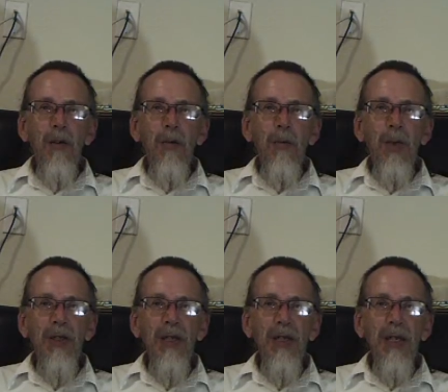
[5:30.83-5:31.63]
But
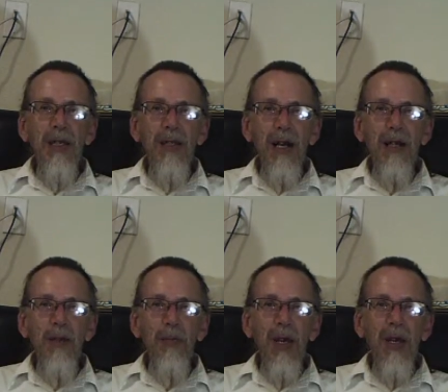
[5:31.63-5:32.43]
in the dial-up
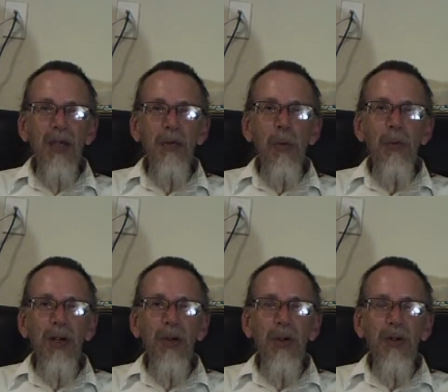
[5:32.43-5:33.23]
days, we pretty
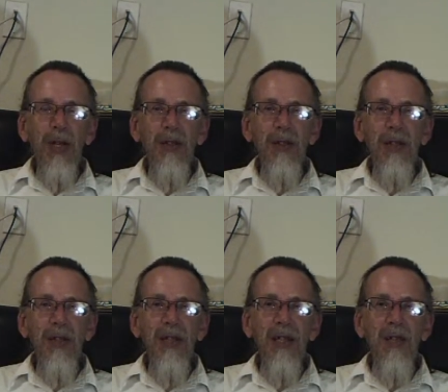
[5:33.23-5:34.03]
much had to
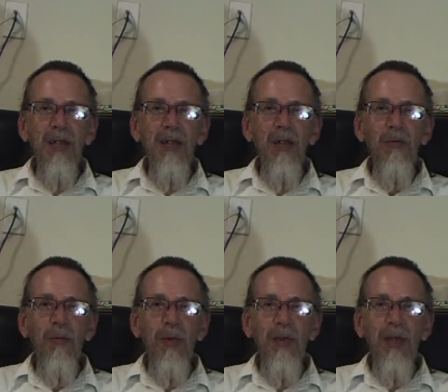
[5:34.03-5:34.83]
contend ourselves with
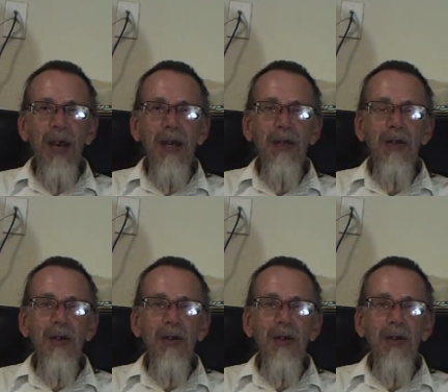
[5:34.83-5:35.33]
text.